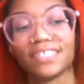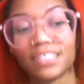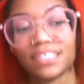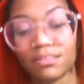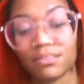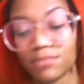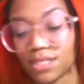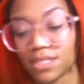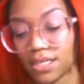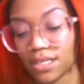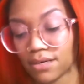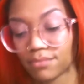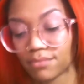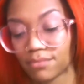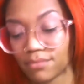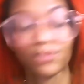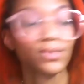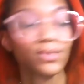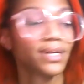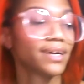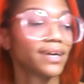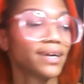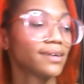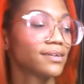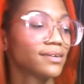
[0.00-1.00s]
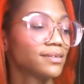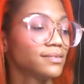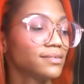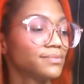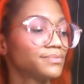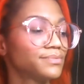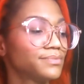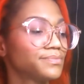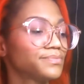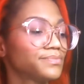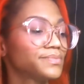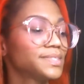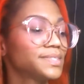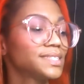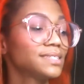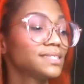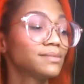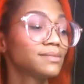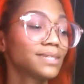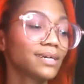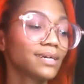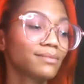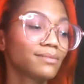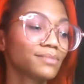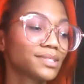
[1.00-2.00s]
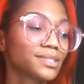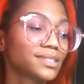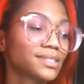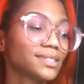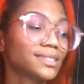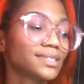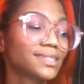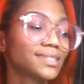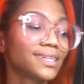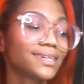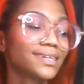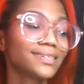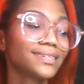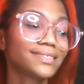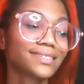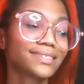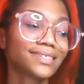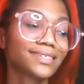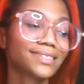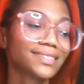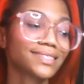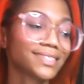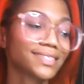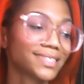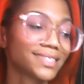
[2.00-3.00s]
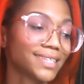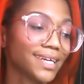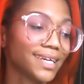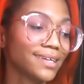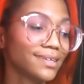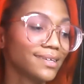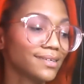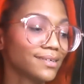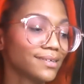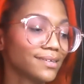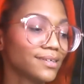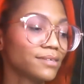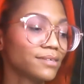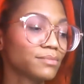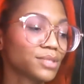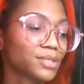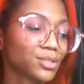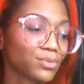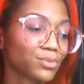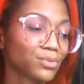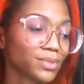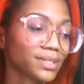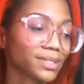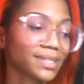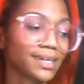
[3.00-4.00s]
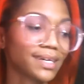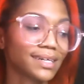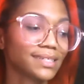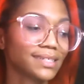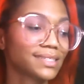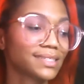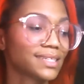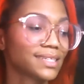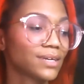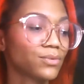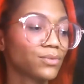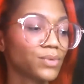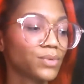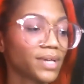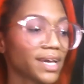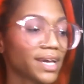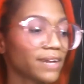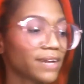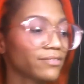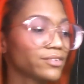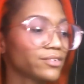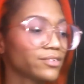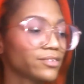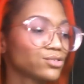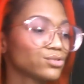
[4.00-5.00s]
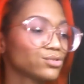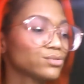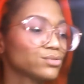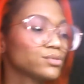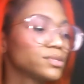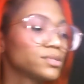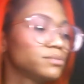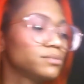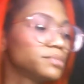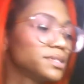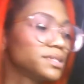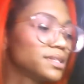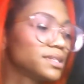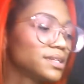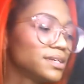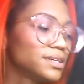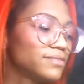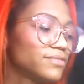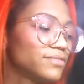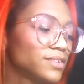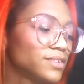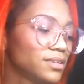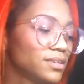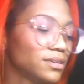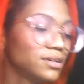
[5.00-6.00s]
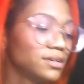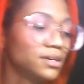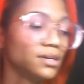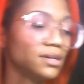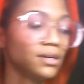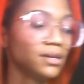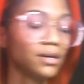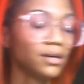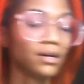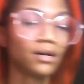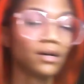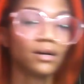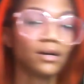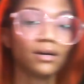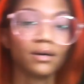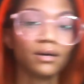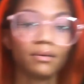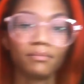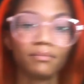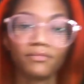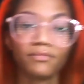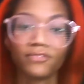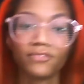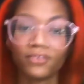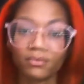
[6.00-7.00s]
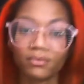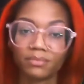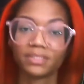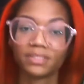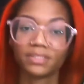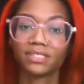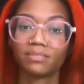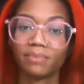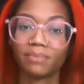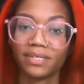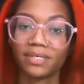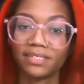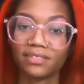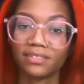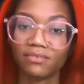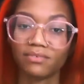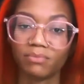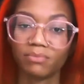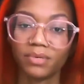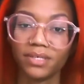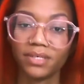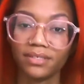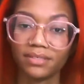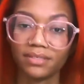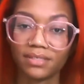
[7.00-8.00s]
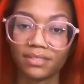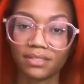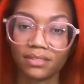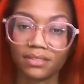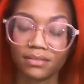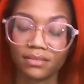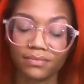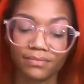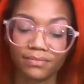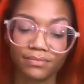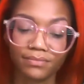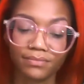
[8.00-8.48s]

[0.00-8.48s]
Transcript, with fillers: Sometimes we gotta sometimes things get shaken up to realize that we haven't truly been living um, from a space of peace.